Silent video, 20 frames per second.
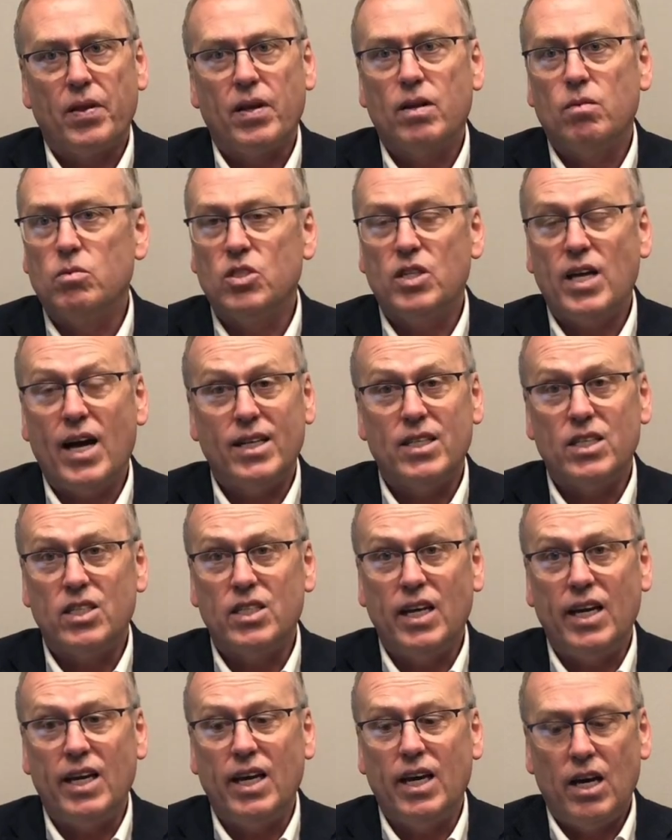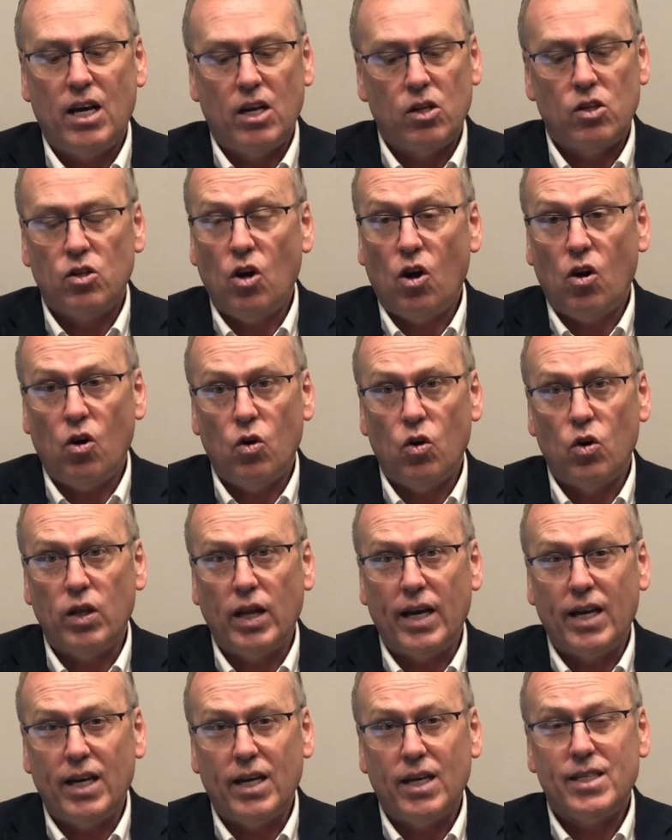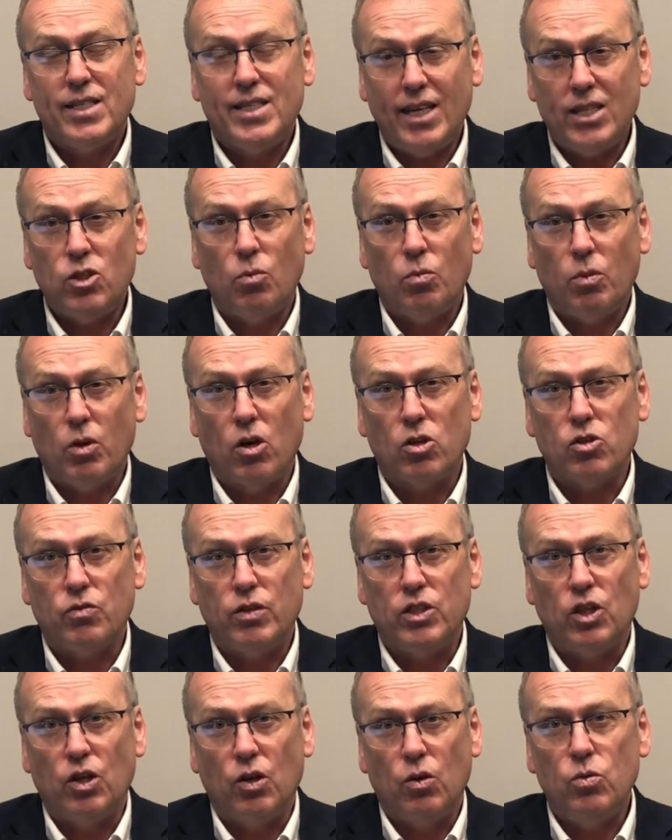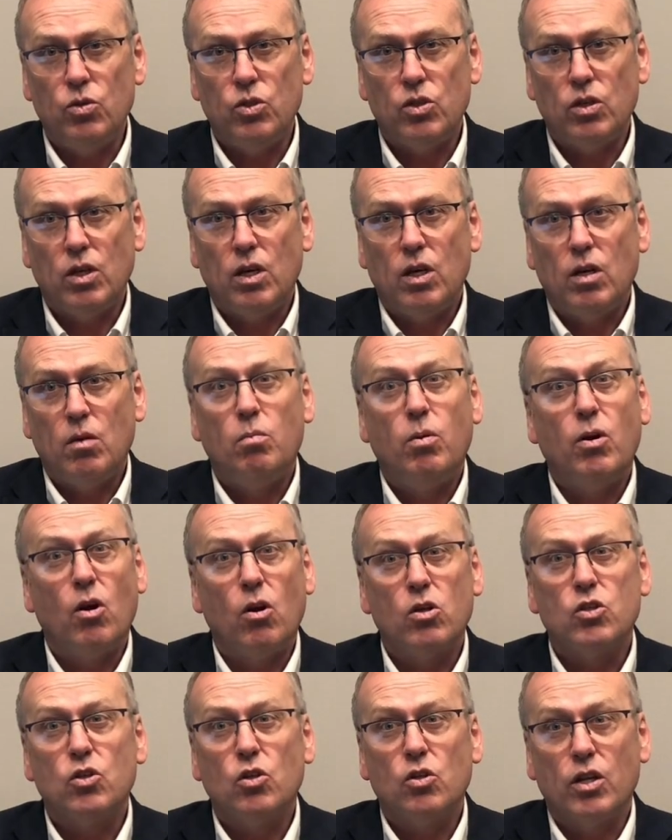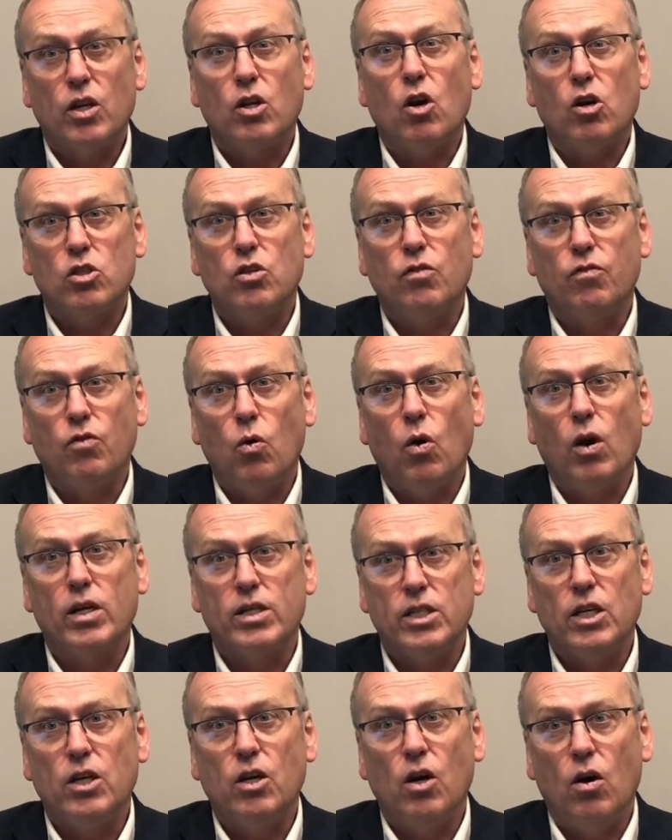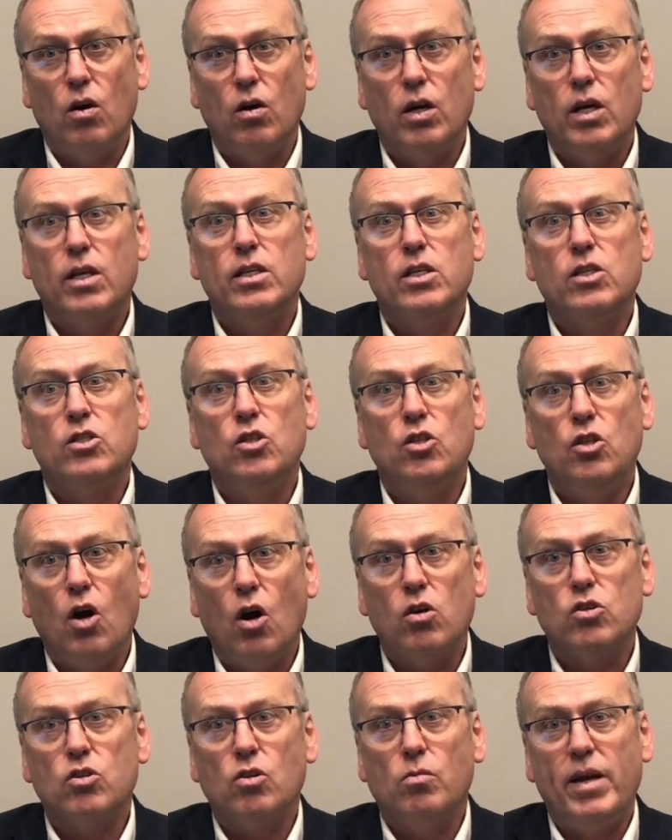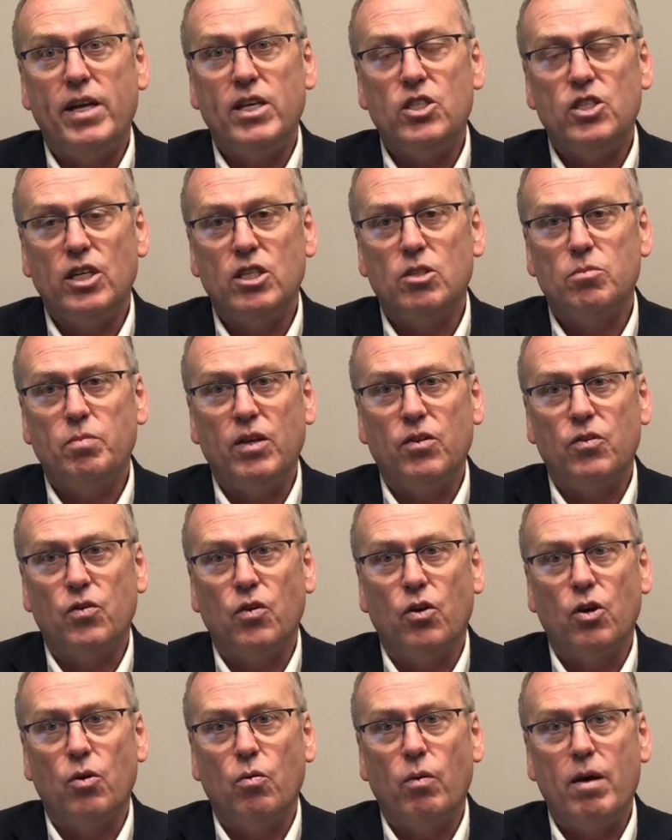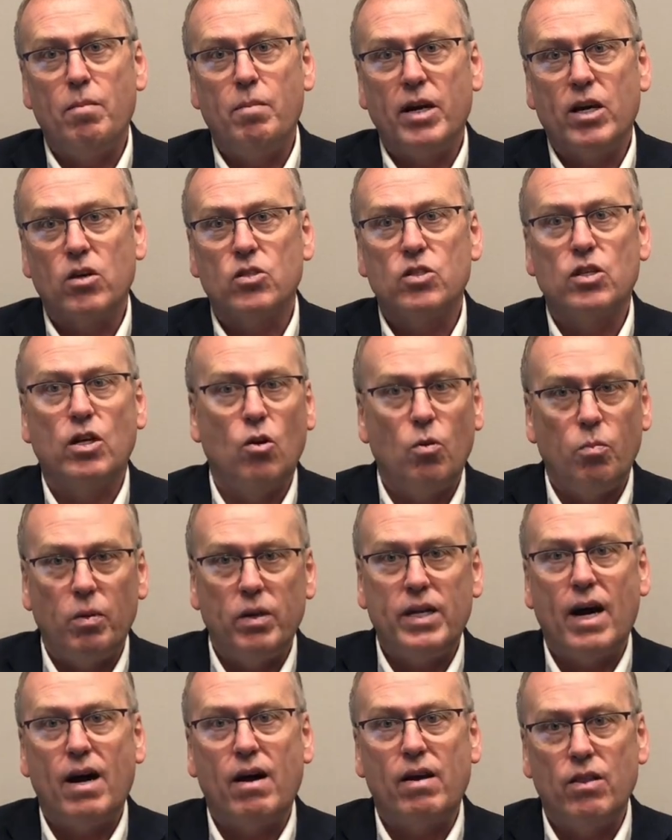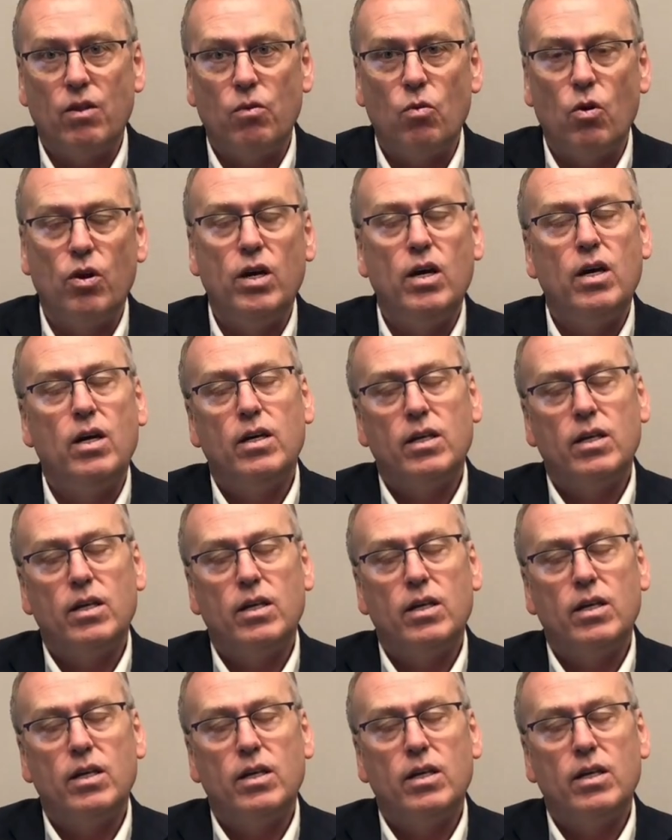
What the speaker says: And we're starting to see not only setup costs reduce, but also the cost of quality go. There's not so many sheets being thrown away because they're up and down in the run.